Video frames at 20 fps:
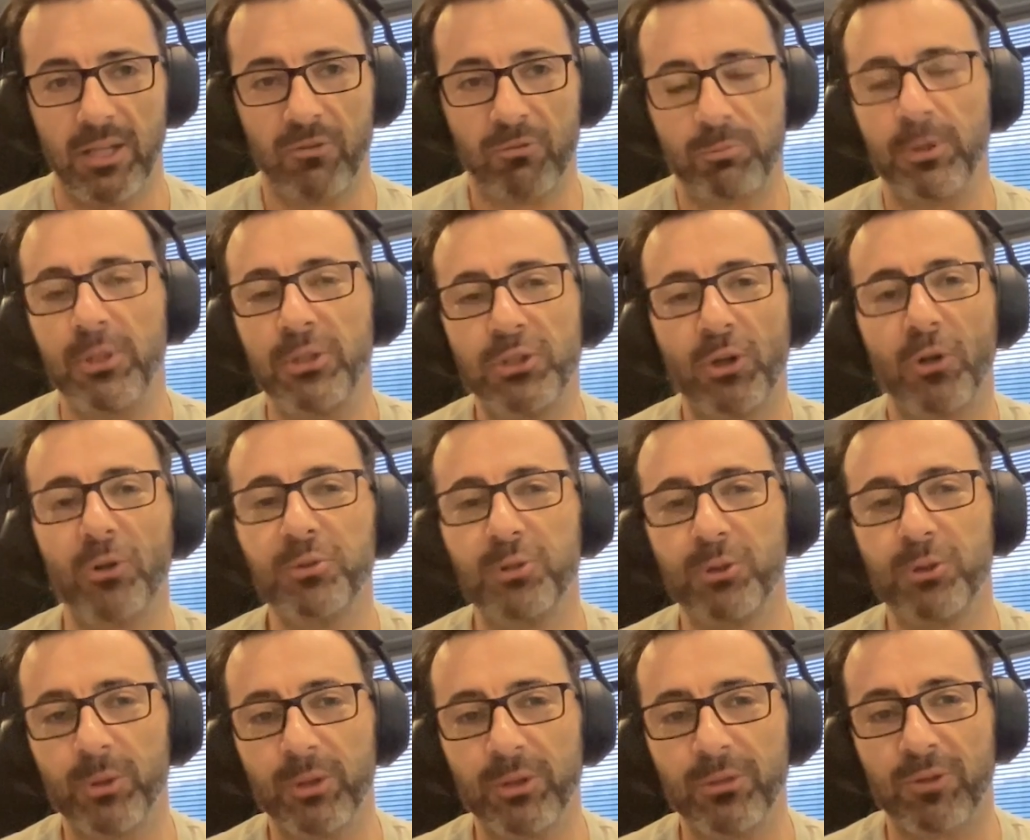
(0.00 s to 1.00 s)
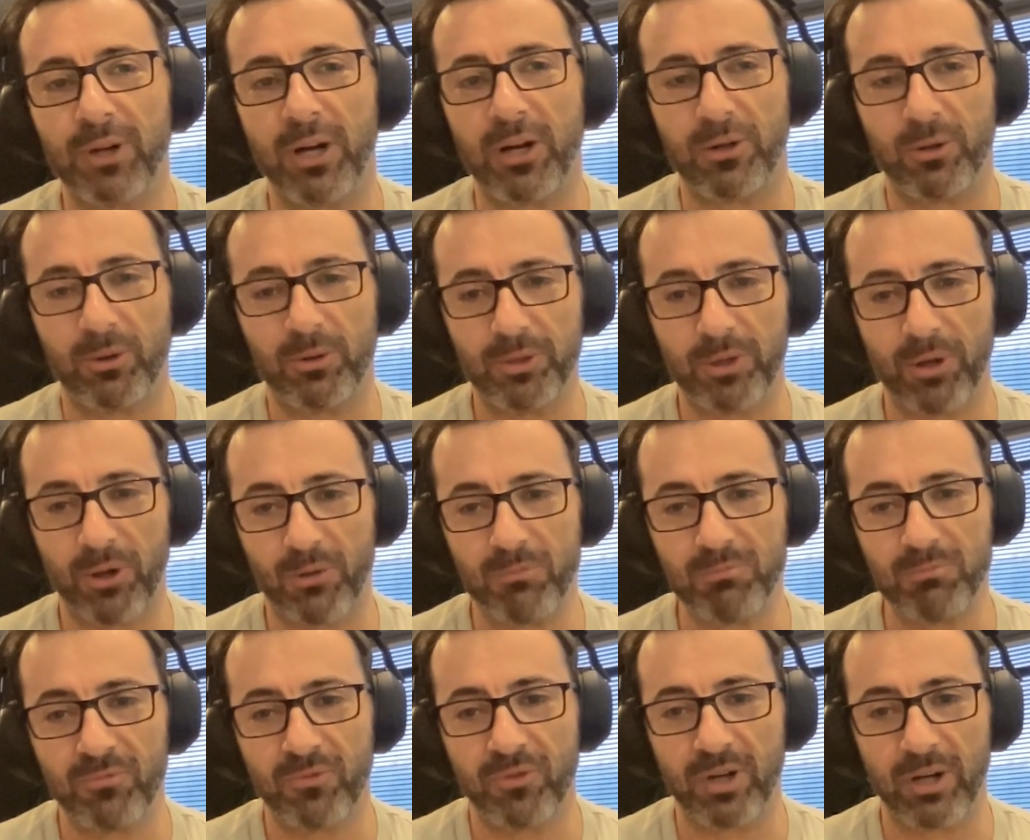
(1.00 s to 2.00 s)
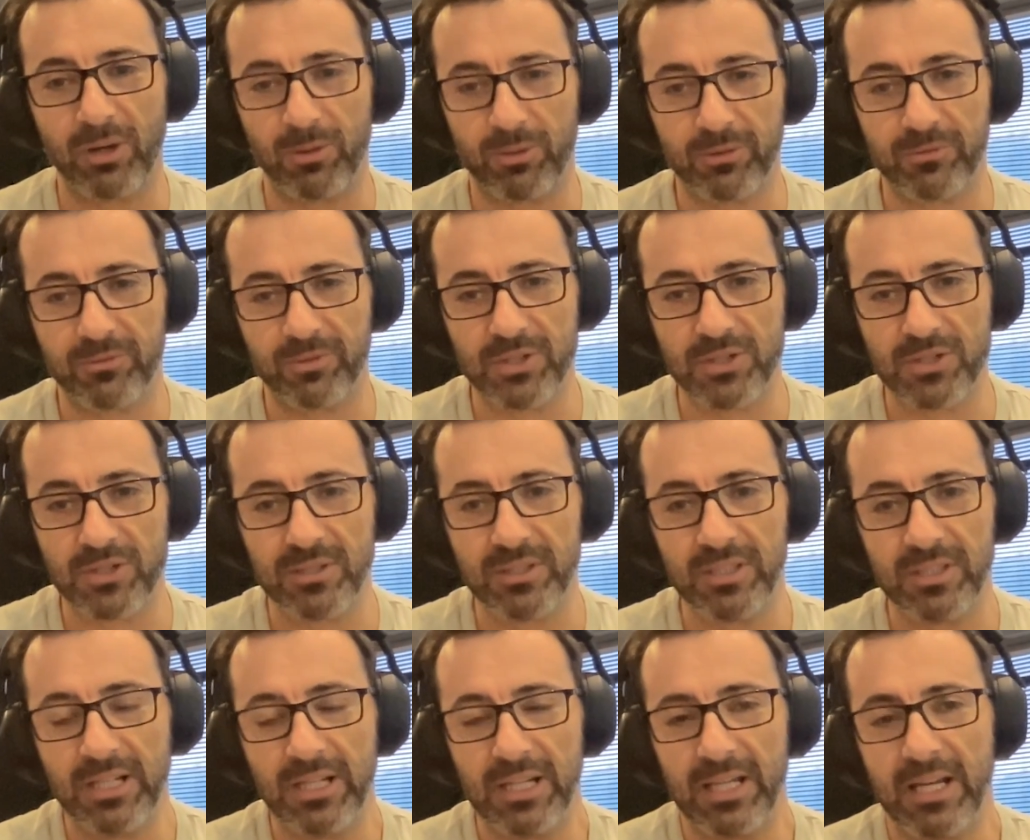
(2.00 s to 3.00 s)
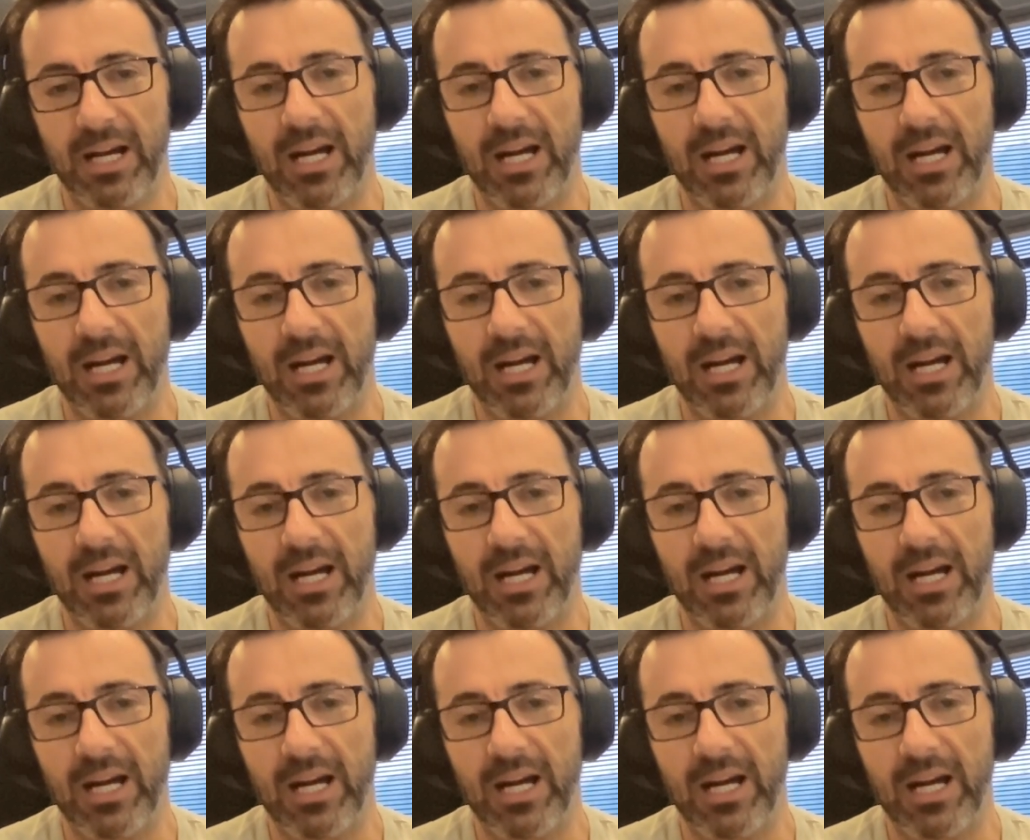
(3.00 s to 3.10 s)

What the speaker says: if we don't do it for our own home, for our own region,